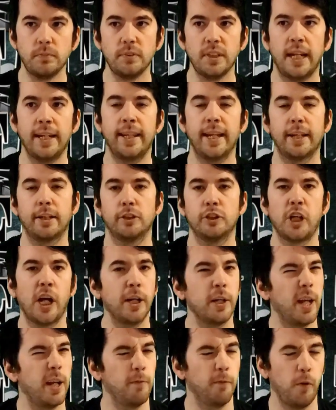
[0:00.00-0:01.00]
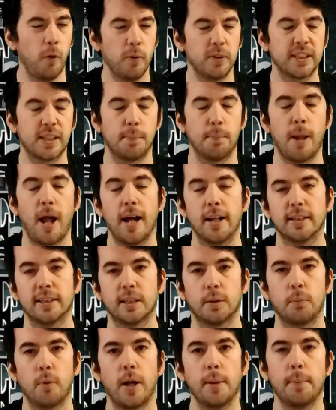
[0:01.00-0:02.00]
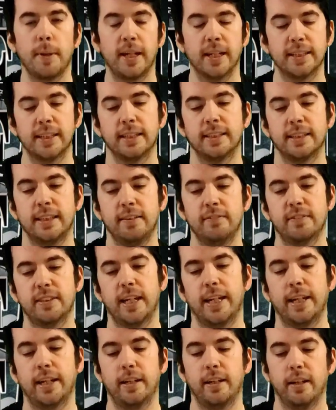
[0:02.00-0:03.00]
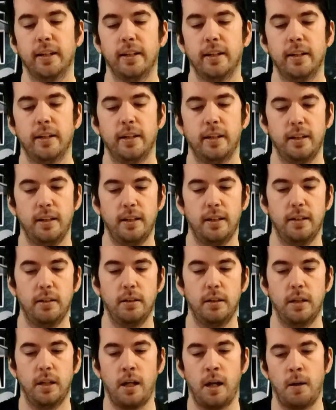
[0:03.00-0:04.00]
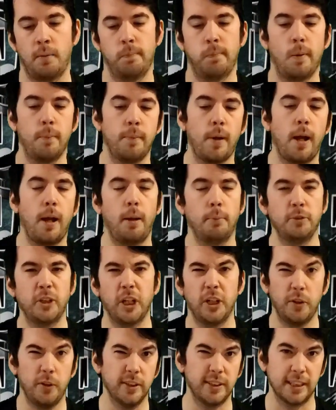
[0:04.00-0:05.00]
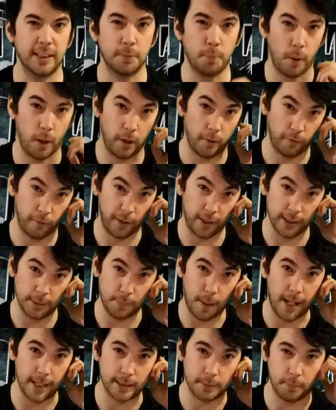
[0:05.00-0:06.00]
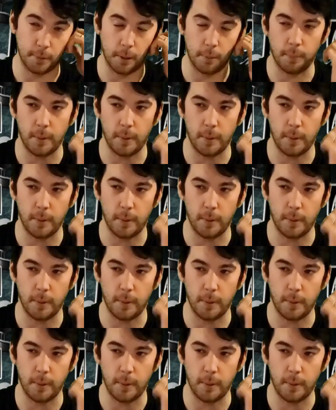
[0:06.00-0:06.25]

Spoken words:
I think they're trying to influence the plot in some way, because it seems like I'm trying to use this spoiler free as possible.